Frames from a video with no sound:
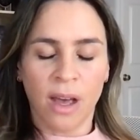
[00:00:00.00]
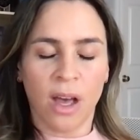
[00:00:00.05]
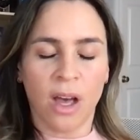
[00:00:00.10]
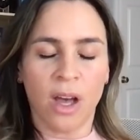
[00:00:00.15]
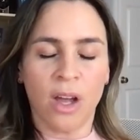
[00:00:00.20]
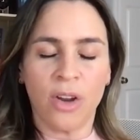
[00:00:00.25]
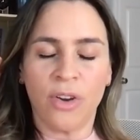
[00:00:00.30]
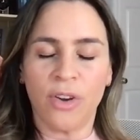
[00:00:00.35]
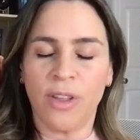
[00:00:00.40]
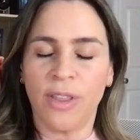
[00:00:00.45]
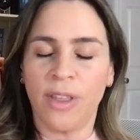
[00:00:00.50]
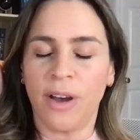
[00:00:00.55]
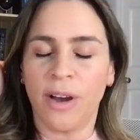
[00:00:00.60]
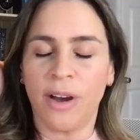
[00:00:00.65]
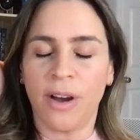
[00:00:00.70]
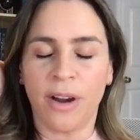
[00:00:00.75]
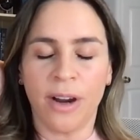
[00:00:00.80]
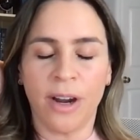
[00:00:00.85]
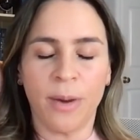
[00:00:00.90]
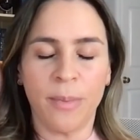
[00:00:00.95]
Under the
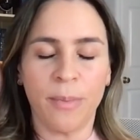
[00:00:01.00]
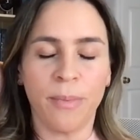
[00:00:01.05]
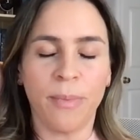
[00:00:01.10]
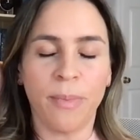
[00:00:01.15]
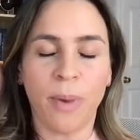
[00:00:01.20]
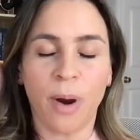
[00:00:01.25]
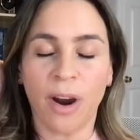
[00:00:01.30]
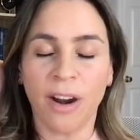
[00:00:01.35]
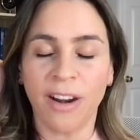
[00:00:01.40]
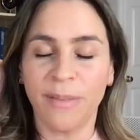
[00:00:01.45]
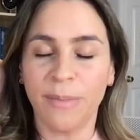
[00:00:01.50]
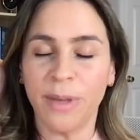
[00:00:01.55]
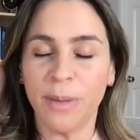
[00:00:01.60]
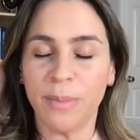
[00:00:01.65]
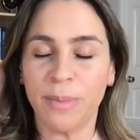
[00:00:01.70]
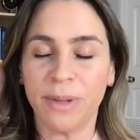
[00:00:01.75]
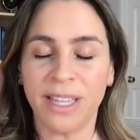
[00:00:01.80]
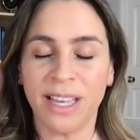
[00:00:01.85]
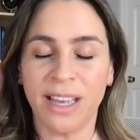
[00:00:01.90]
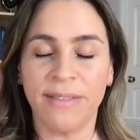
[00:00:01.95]
arm, part of me
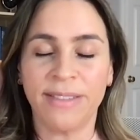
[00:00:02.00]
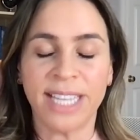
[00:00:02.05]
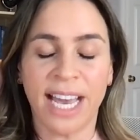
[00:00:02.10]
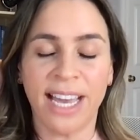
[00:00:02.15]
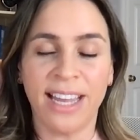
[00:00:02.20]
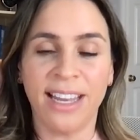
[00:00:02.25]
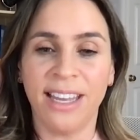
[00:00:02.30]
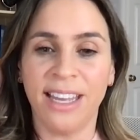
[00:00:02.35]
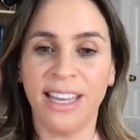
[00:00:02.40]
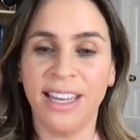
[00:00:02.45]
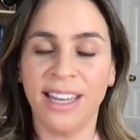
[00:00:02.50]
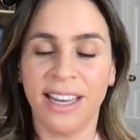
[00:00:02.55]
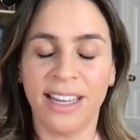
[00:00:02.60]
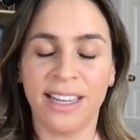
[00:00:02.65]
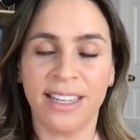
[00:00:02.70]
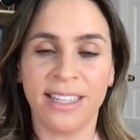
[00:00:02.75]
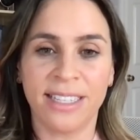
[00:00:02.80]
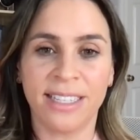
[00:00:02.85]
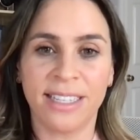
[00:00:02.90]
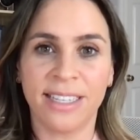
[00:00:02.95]
believes I need
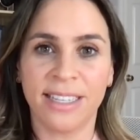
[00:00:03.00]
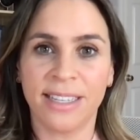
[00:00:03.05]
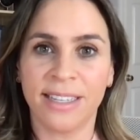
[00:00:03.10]
it.